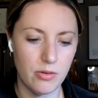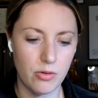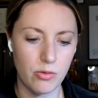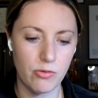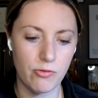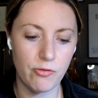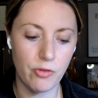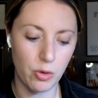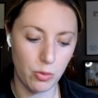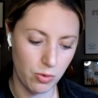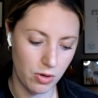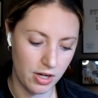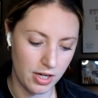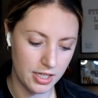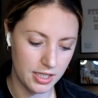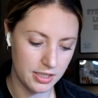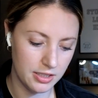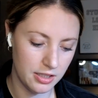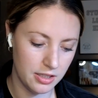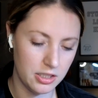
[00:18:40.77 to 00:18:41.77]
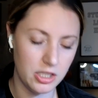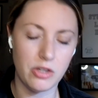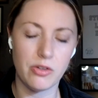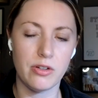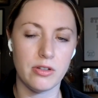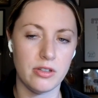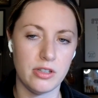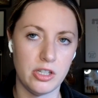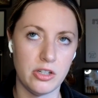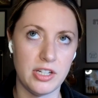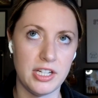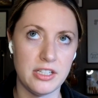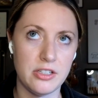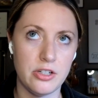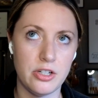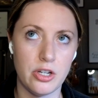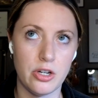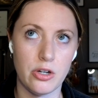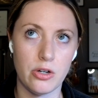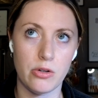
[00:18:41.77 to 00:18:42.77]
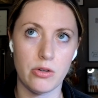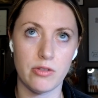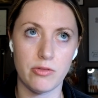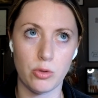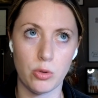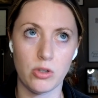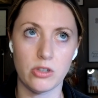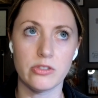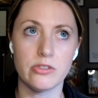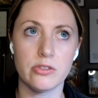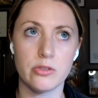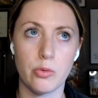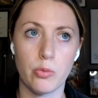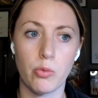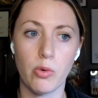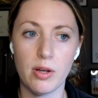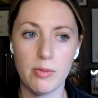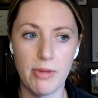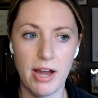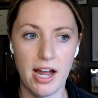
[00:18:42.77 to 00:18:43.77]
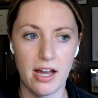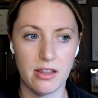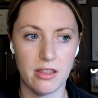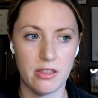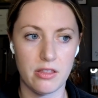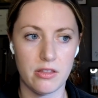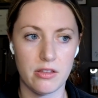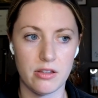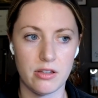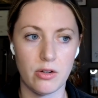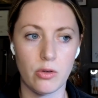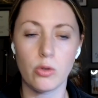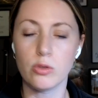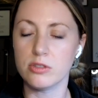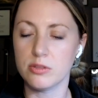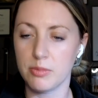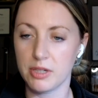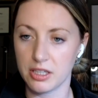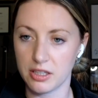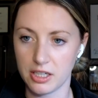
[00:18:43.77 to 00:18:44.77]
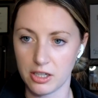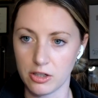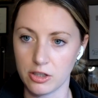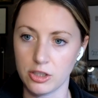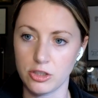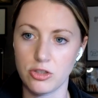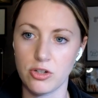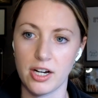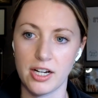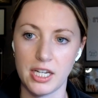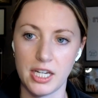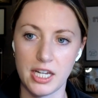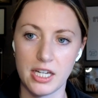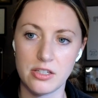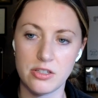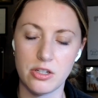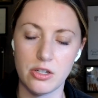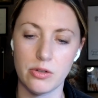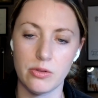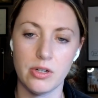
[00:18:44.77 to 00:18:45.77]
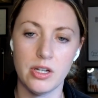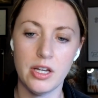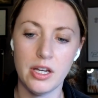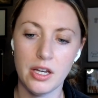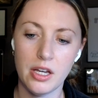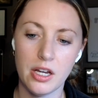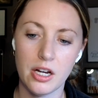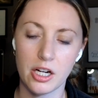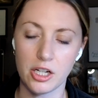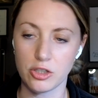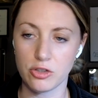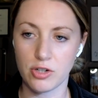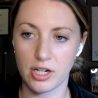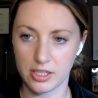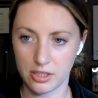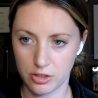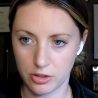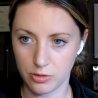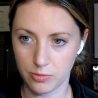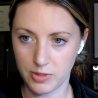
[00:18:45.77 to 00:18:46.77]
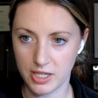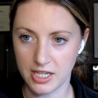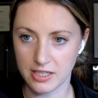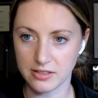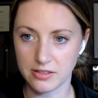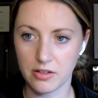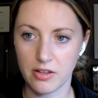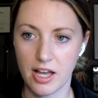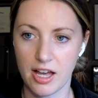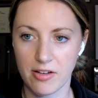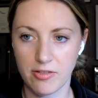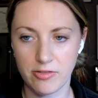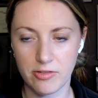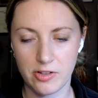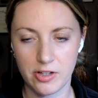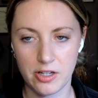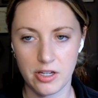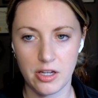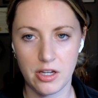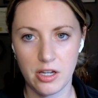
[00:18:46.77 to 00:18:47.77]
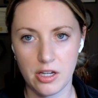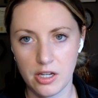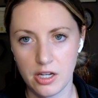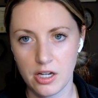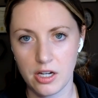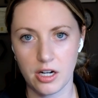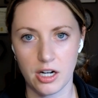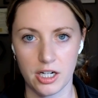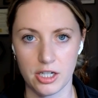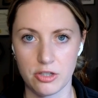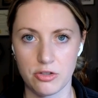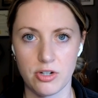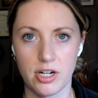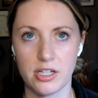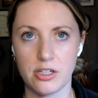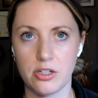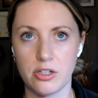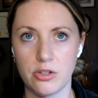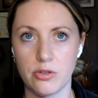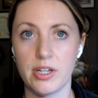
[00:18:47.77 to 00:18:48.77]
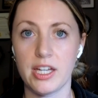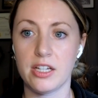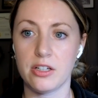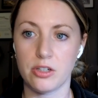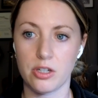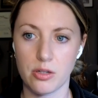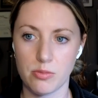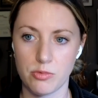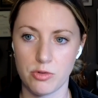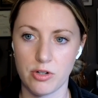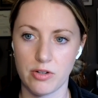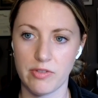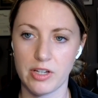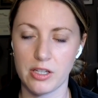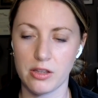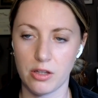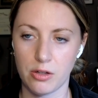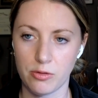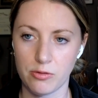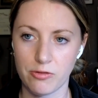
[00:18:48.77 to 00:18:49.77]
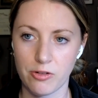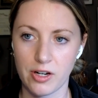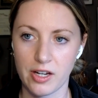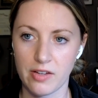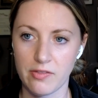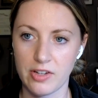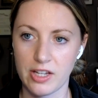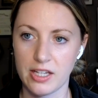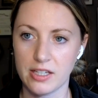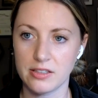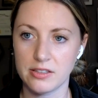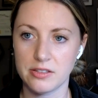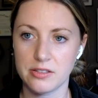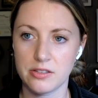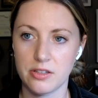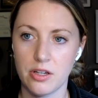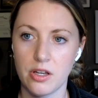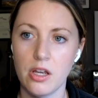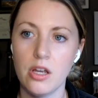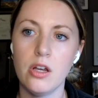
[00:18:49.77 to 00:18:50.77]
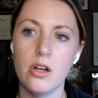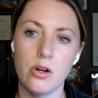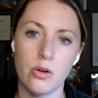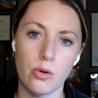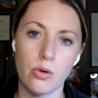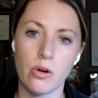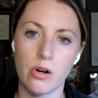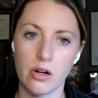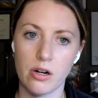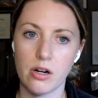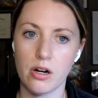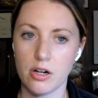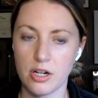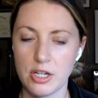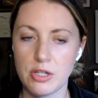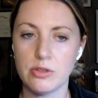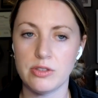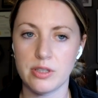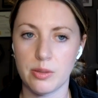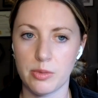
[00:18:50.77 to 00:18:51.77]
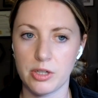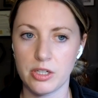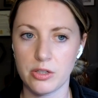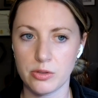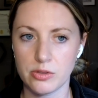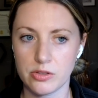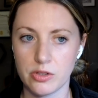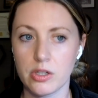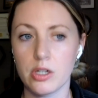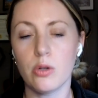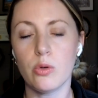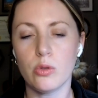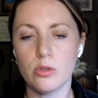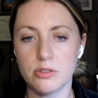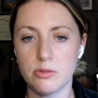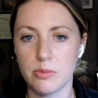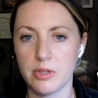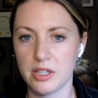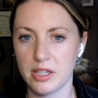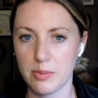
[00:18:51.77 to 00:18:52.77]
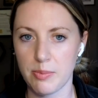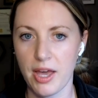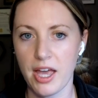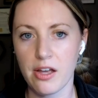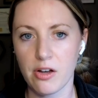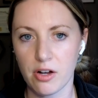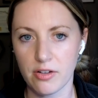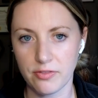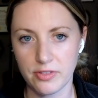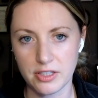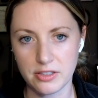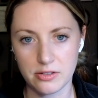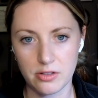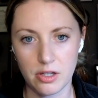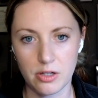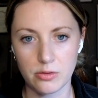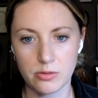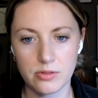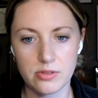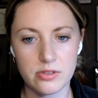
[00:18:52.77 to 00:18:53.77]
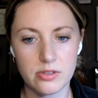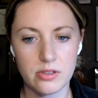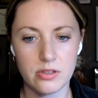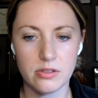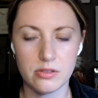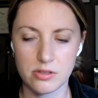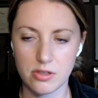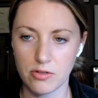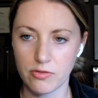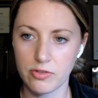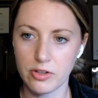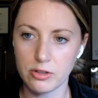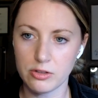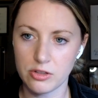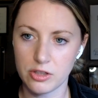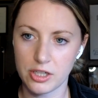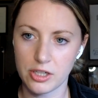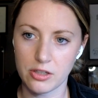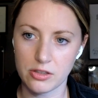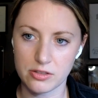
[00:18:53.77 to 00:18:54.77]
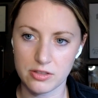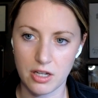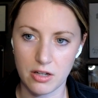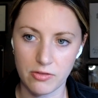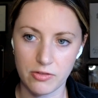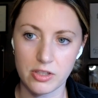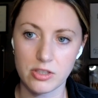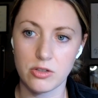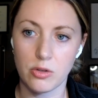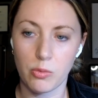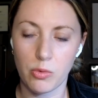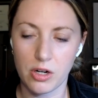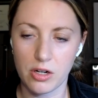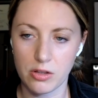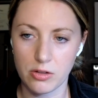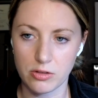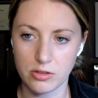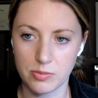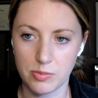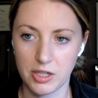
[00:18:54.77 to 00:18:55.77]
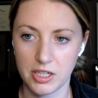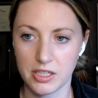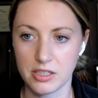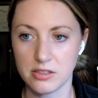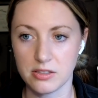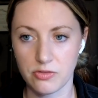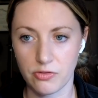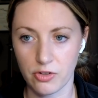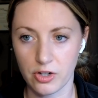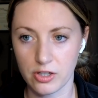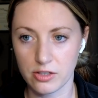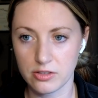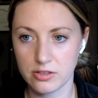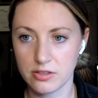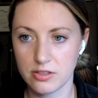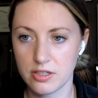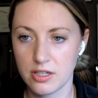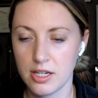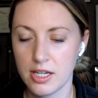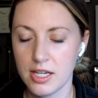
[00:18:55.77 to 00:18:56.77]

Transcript: for one, you you need to know, of course, what path ultimately are you trying to get to? Are you trying to do PSLF? Are you trying to do income driven loan forgiveness? Or are you someone who's going to ultimately pay off these loans? So filter yourself into one of those buckets first.